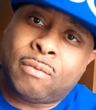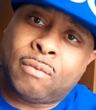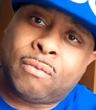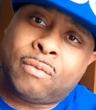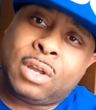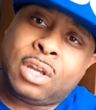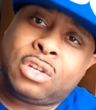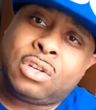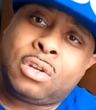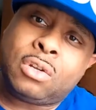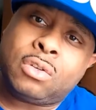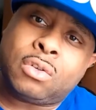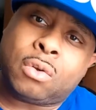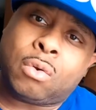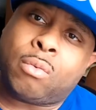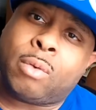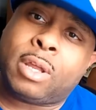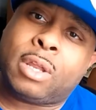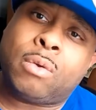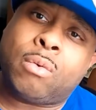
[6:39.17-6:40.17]
visions
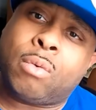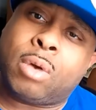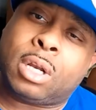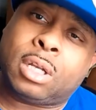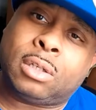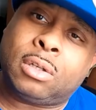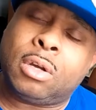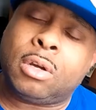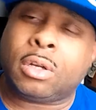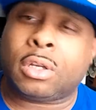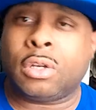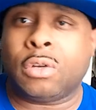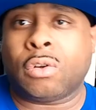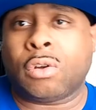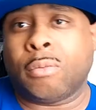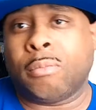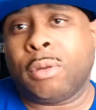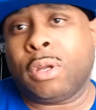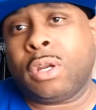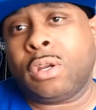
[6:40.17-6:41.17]
of the way they want to look.
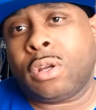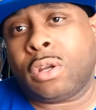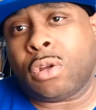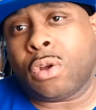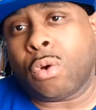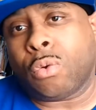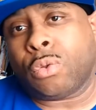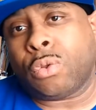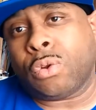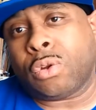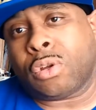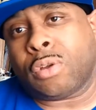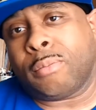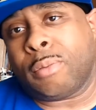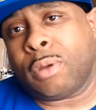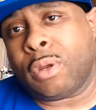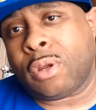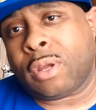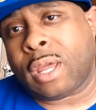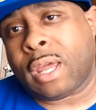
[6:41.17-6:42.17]
You go through the
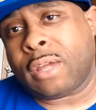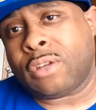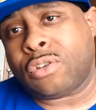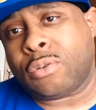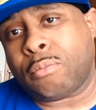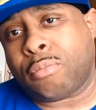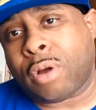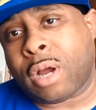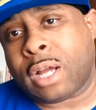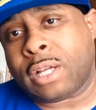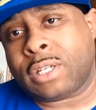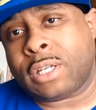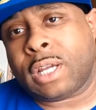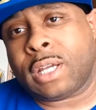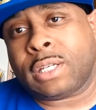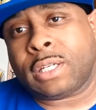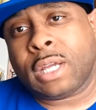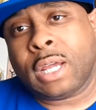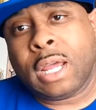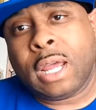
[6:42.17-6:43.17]
communication
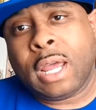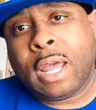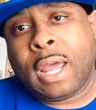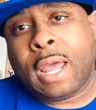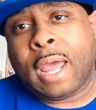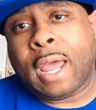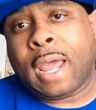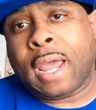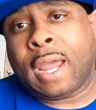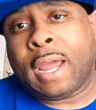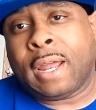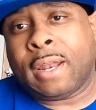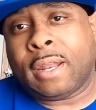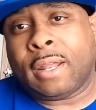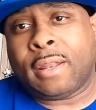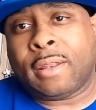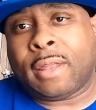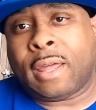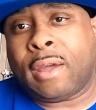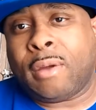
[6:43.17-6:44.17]
process,
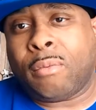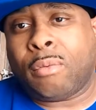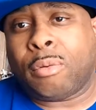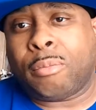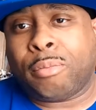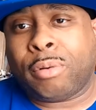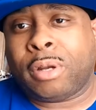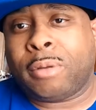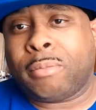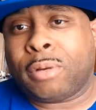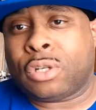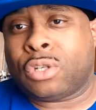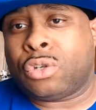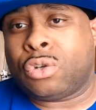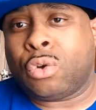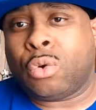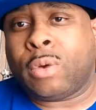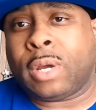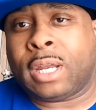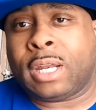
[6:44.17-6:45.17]
and they will pretty
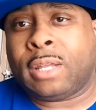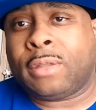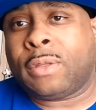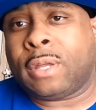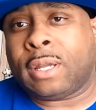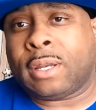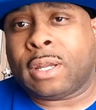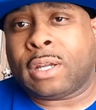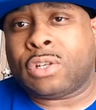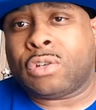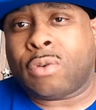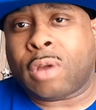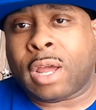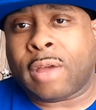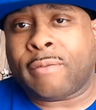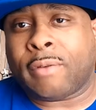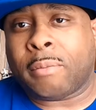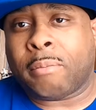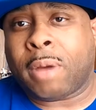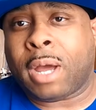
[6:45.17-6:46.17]
much do anything that you
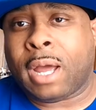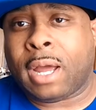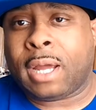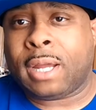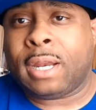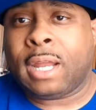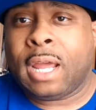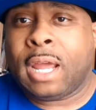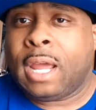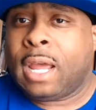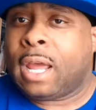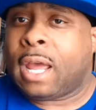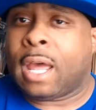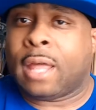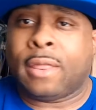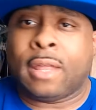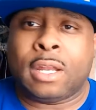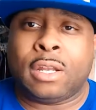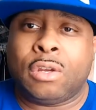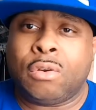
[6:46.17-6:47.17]
have in mind,
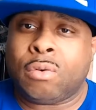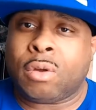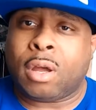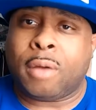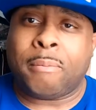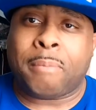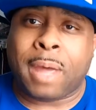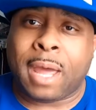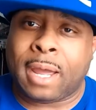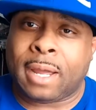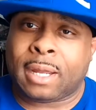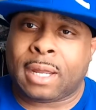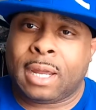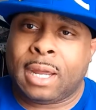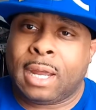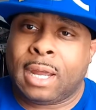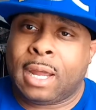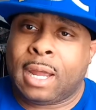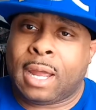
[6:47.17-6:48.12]
and then you come back